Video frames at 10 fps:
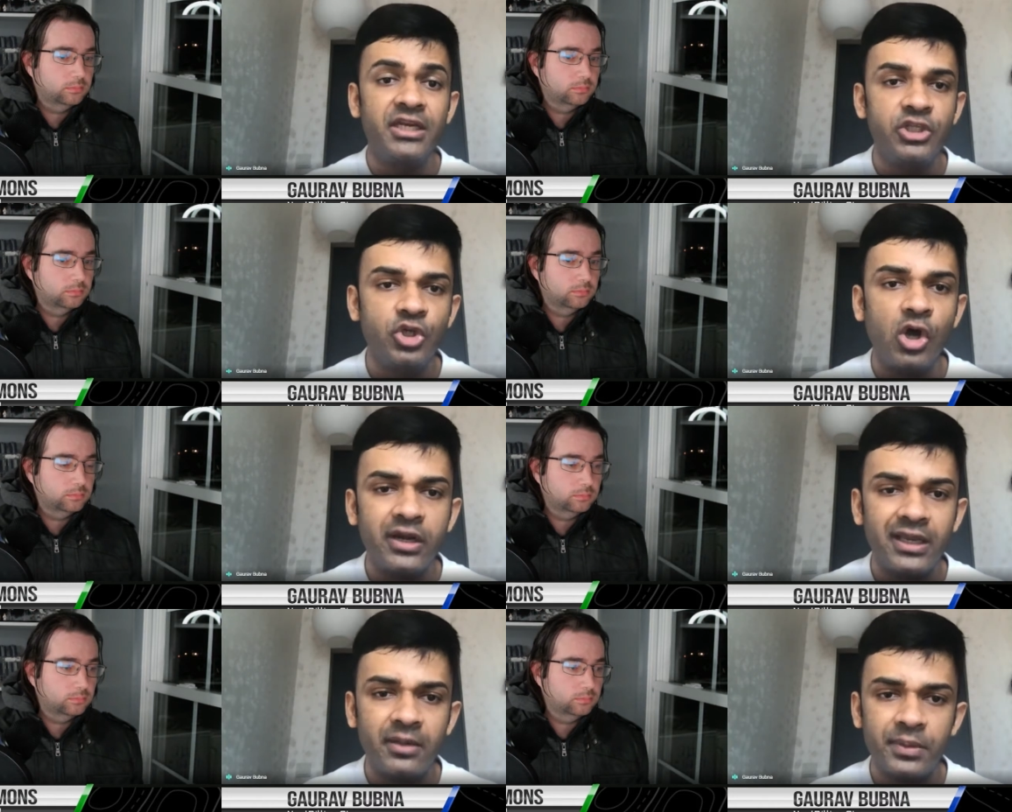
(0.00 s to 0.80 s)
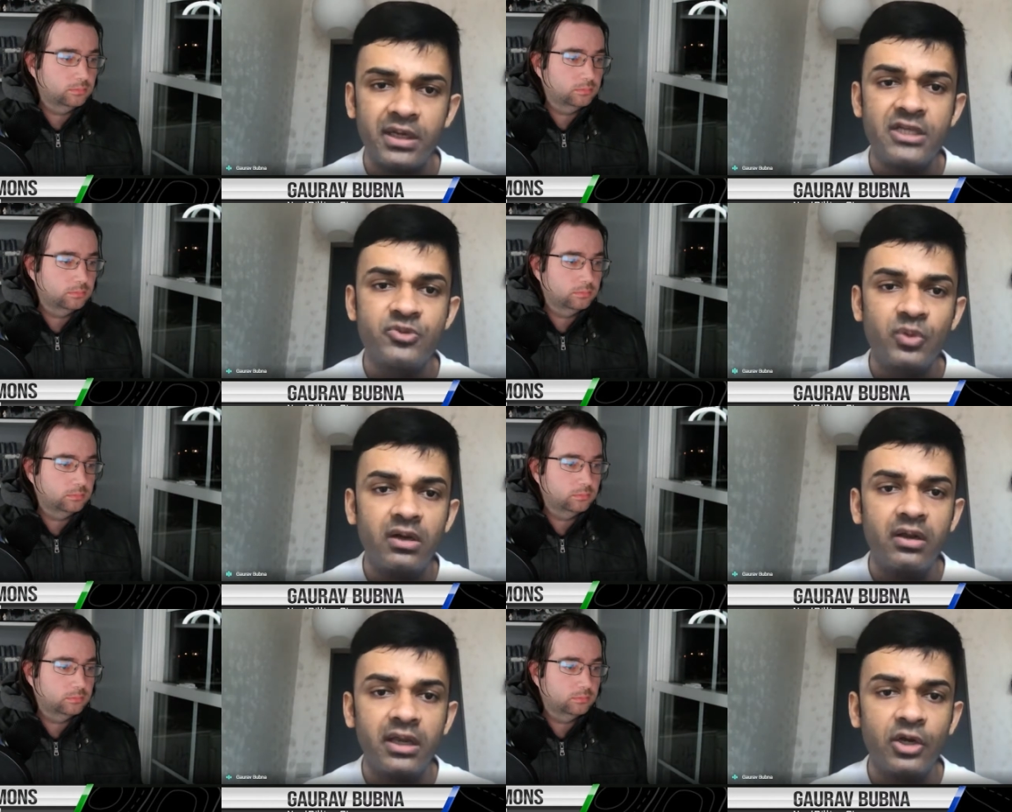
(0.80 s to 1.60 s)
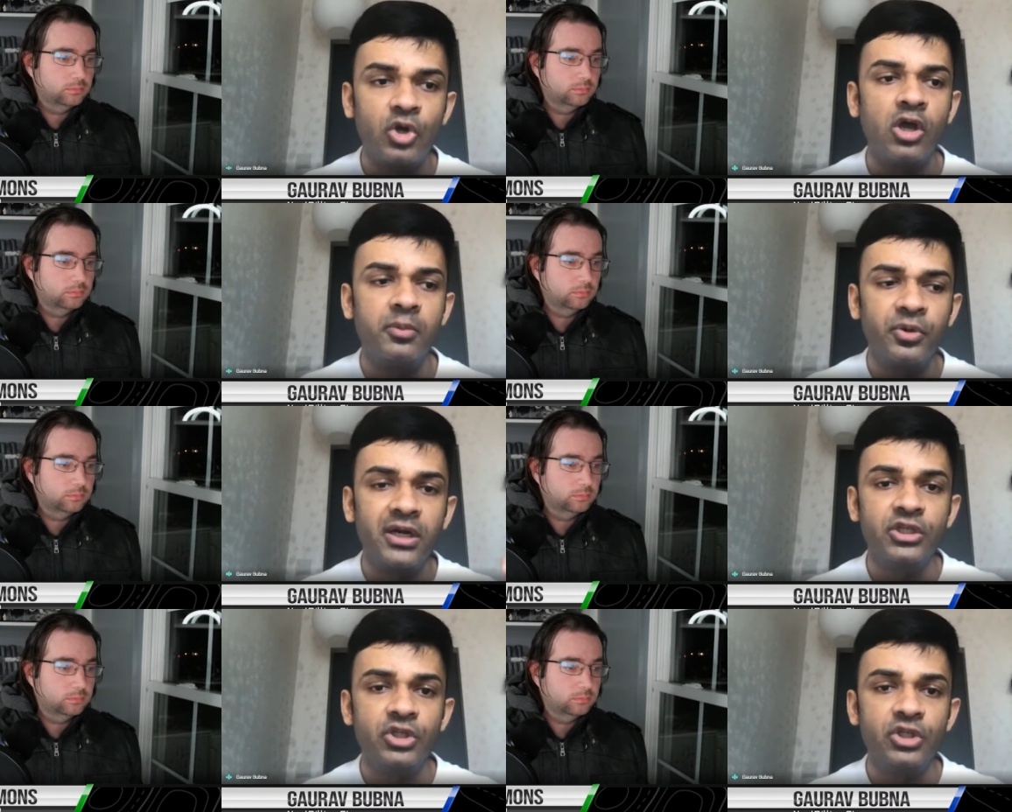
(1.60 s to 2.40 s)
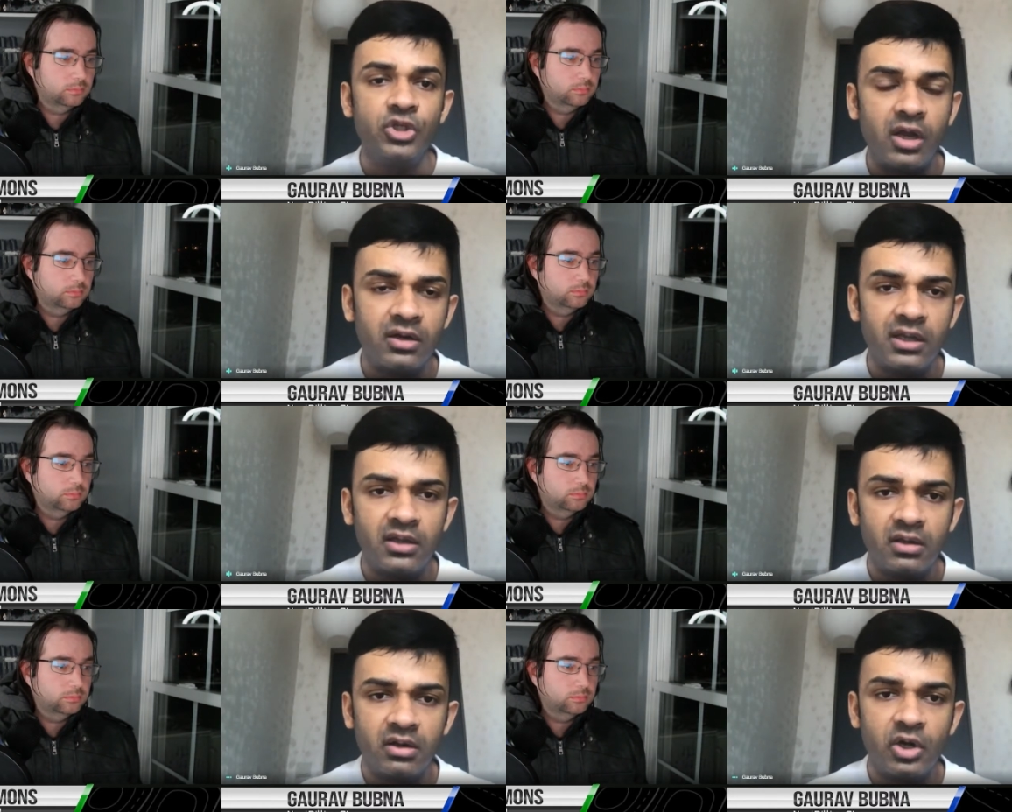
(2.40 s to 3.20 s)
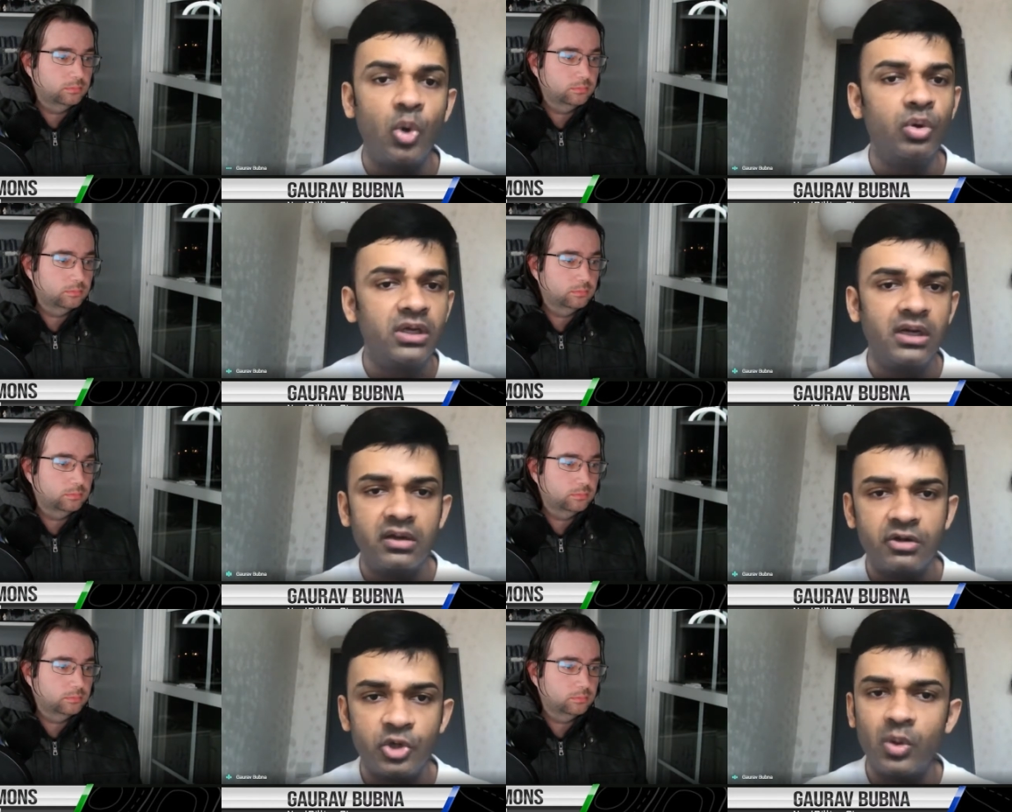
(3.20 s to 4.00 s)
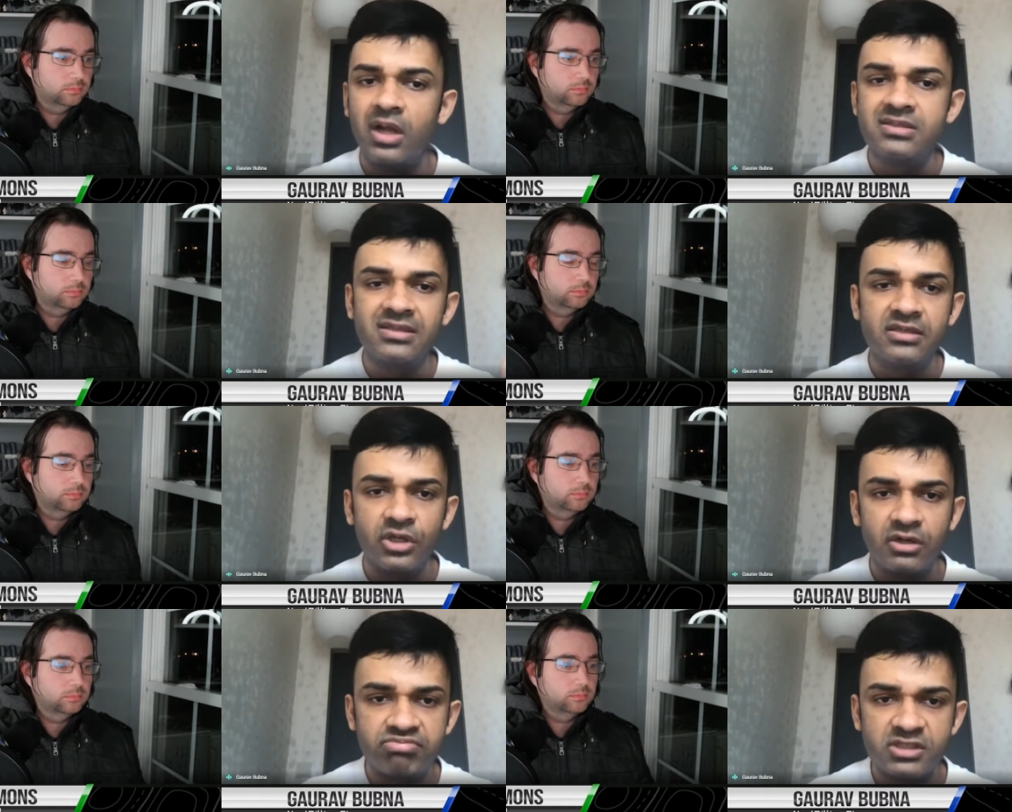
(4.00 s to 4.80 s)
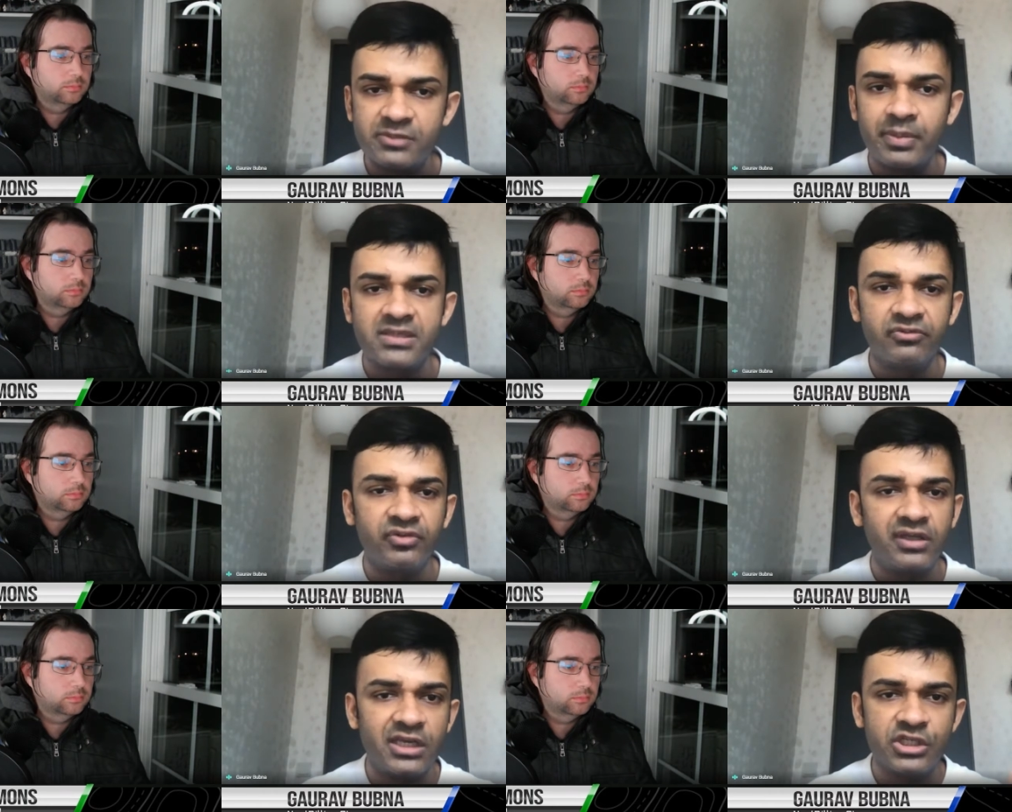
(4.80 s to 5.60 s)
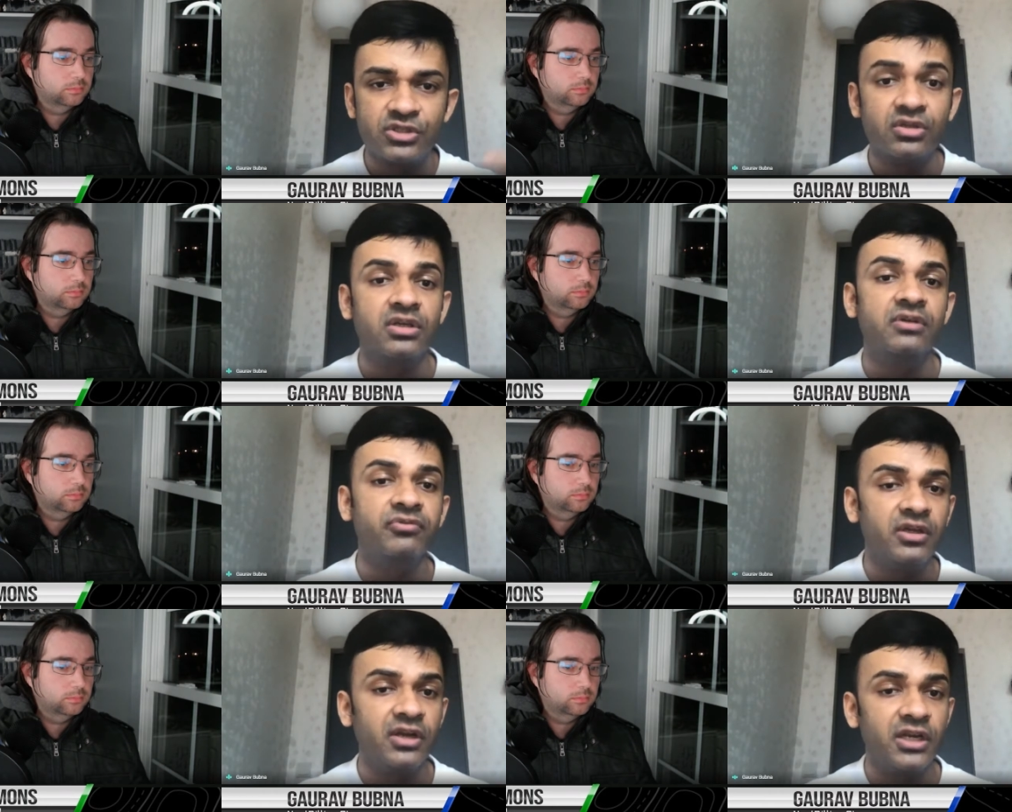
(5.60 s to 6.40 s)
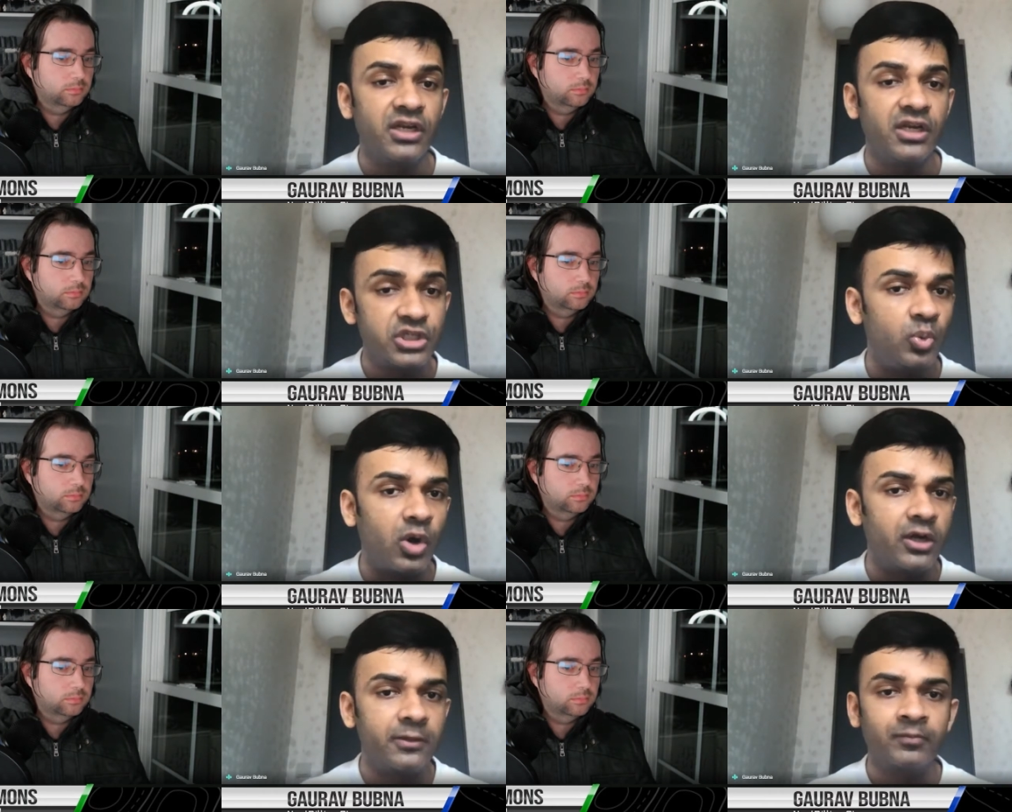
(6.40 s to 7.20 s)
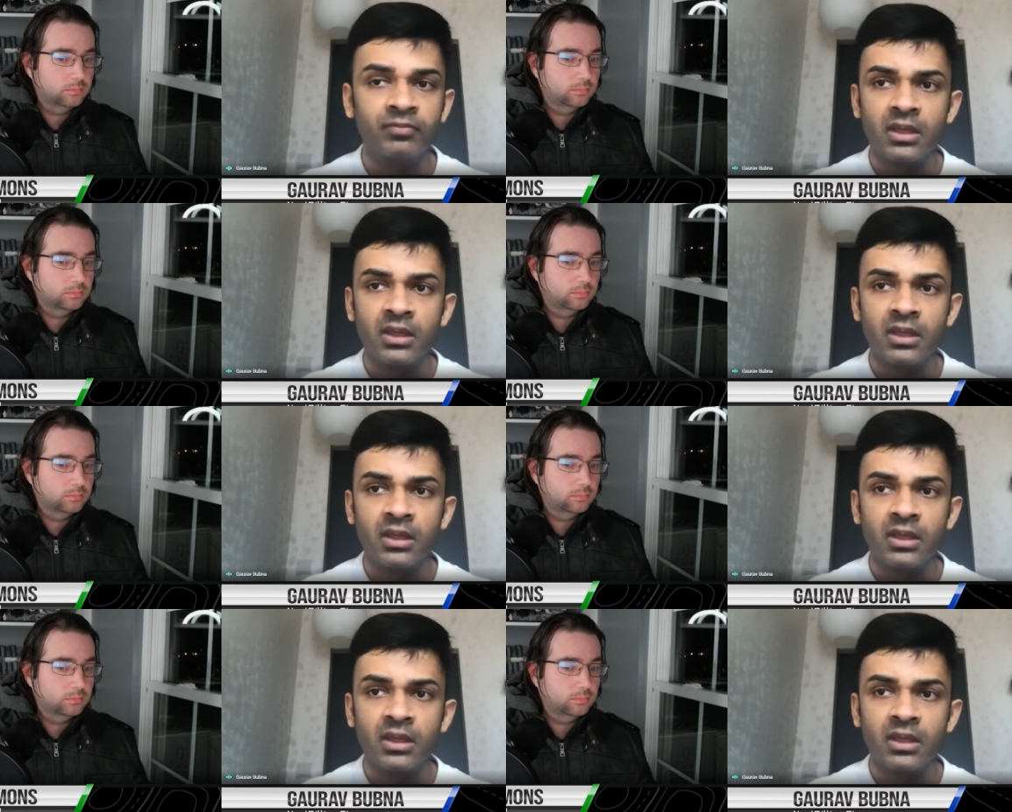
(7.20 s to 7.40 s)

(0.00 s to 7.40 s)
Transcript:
Speaker 1: and your APIs will incorporate your local nuances or specifications or configuration you want.